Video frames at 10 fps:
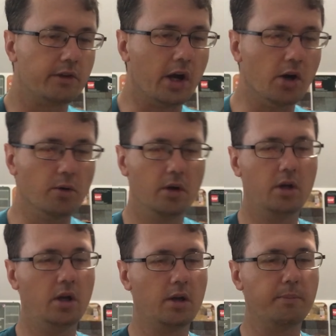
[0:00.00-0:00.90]

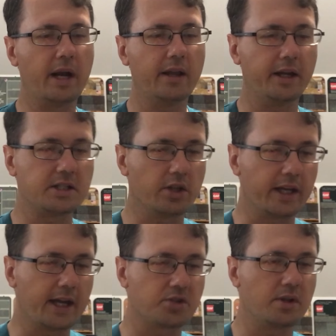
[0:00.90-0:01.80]
So, but I like
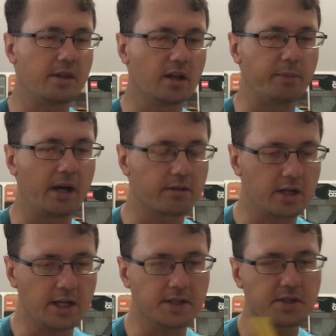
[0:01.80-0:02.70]
to like actually think
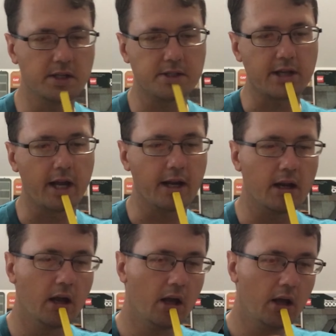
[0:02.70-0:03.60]
about things and
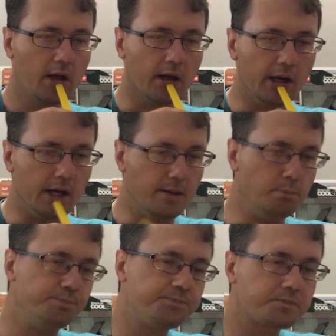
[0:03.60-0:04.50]
say,
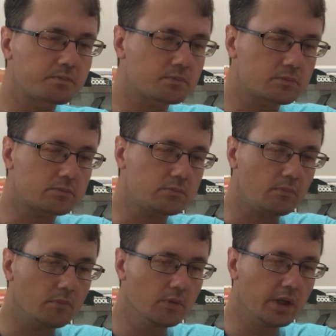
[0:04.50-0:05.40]
well,
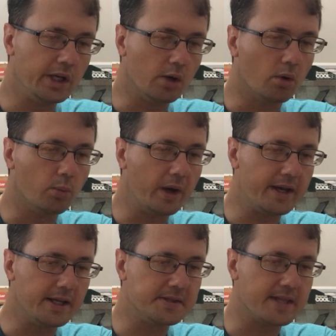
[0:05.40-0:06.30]

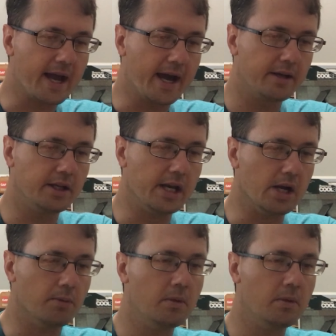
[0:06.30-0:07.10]
what is that,